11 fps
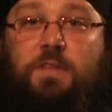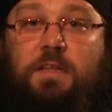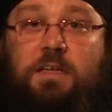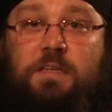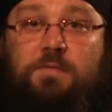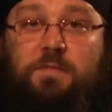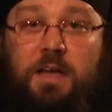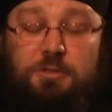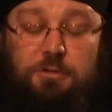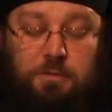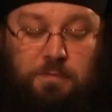that he has
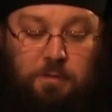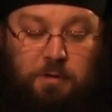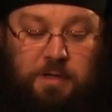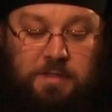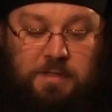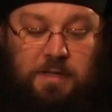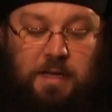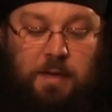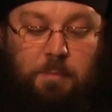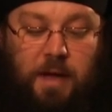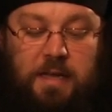fashioned for us,
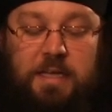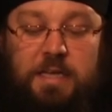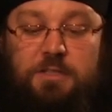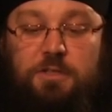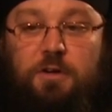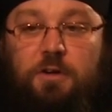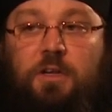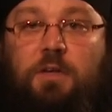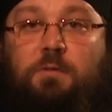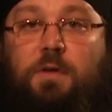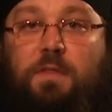abiding
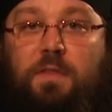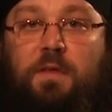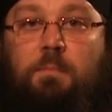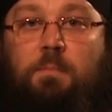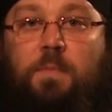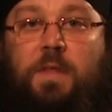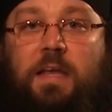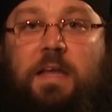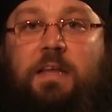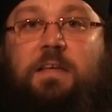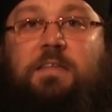eternally with him
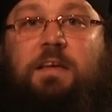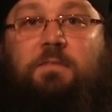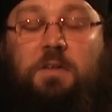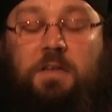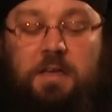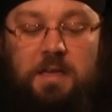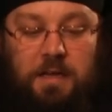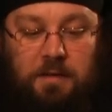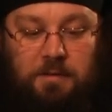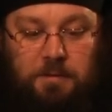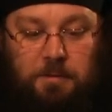in his heavenly
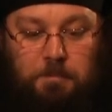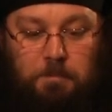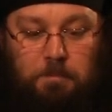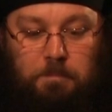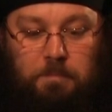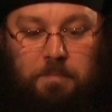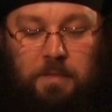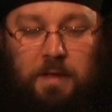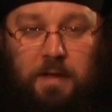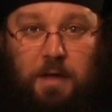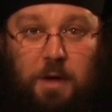kingdom.
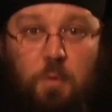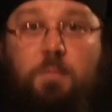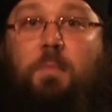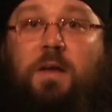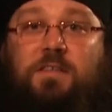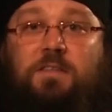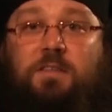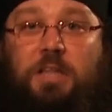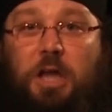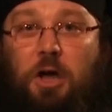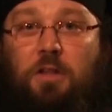We must
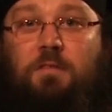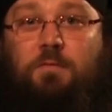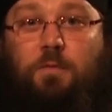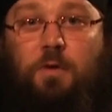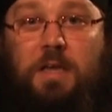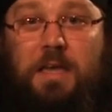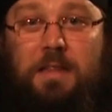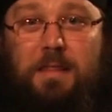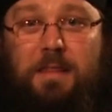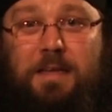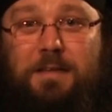not forget
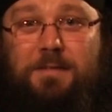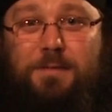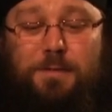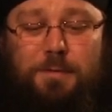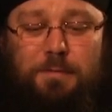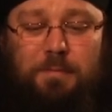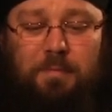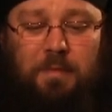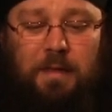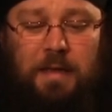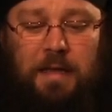this.
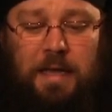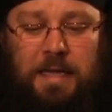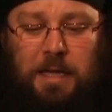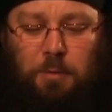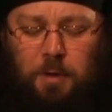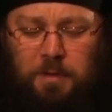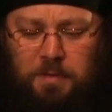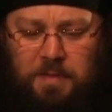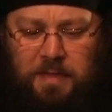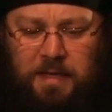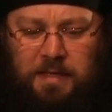Yet, one of the
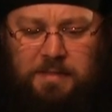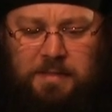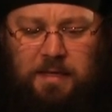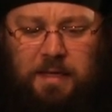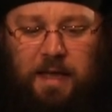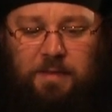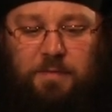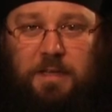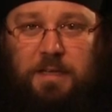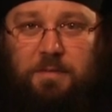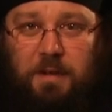things I
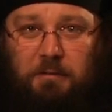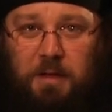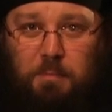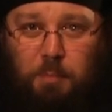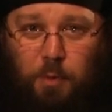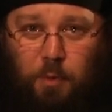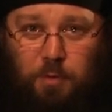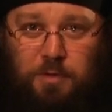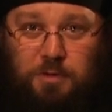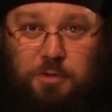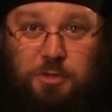feel it very
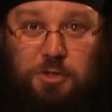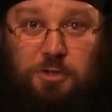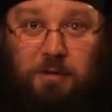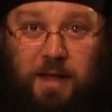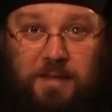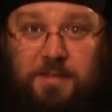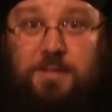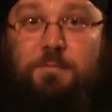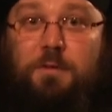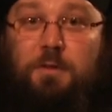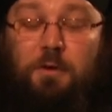important to
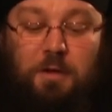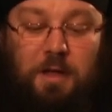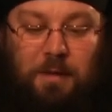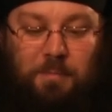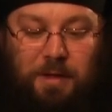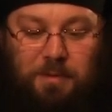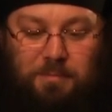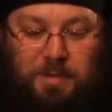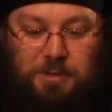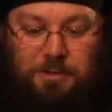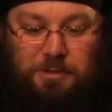stress when talking about
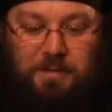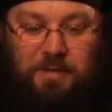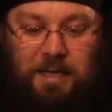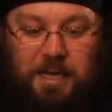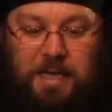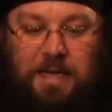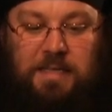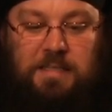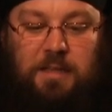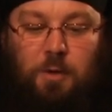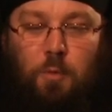mission
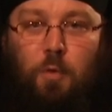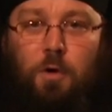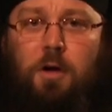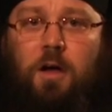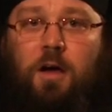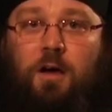is that the work